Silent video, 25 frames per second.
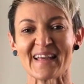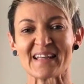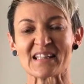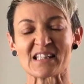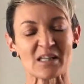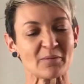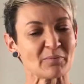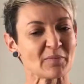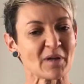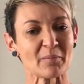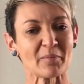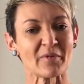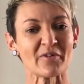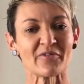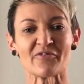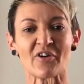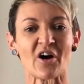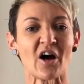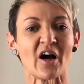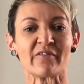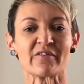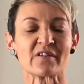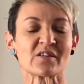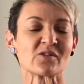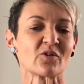Tip number
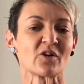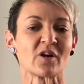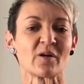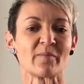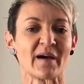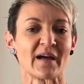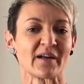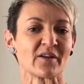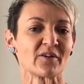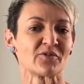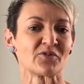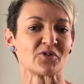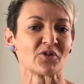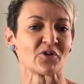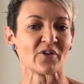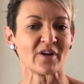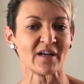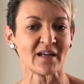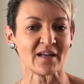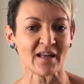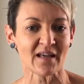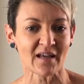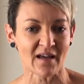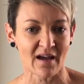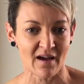5 is all about if you're
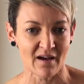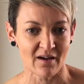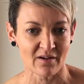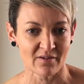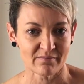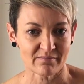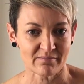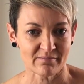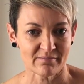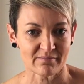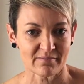eating out.